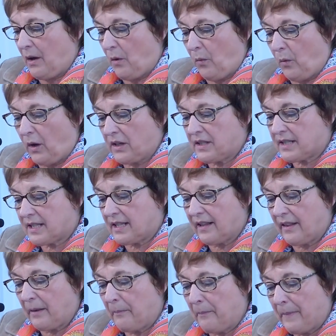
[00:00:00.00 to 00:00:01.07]
what
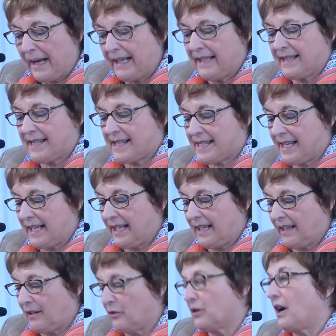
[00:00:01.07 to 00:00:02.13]
the
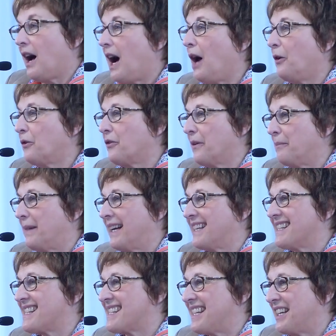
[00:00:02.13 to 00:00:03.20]
mindsetting or how the
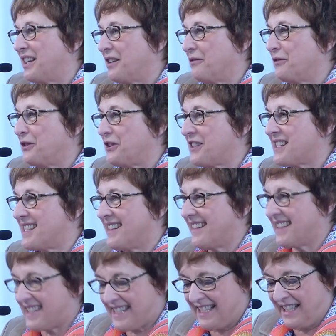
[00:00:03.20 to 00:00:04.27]
mindsetting works in
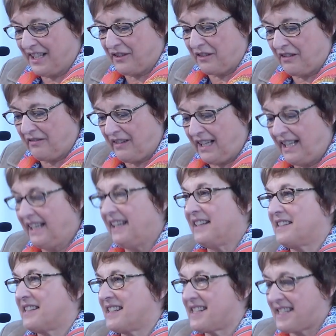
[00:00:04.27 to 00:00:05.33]
the Silicon Valley
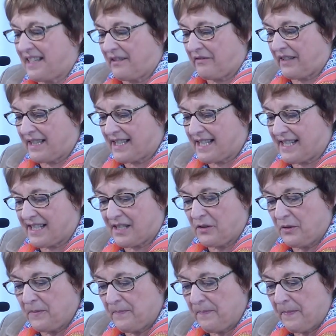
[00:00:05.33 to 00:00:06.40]
and in San
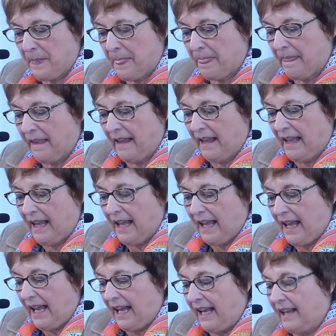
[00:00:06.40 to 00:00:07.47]
Francisco,
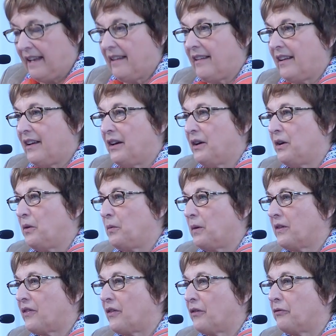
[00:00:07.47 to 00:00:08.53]
And
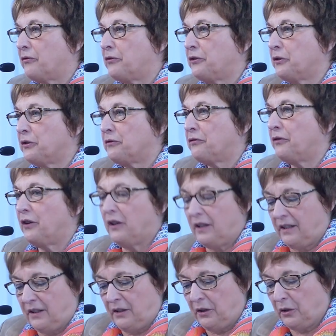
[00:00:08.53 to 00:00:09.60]
what's a
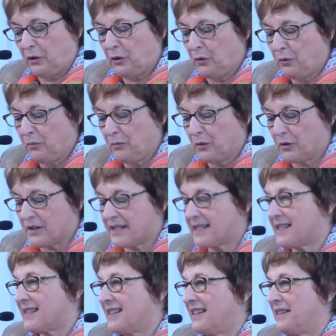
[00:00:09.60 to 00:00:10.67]
fruitful
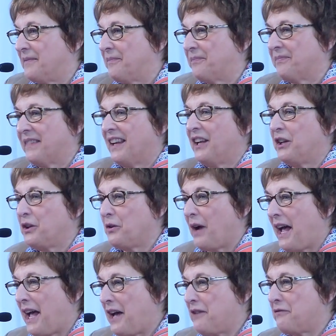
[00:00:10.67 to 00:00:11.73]
humus you
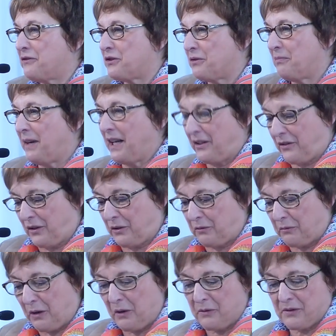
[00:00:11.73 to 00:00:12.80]
have to make the
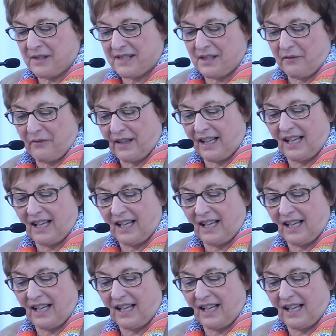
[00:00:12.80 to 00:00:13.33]
growth of the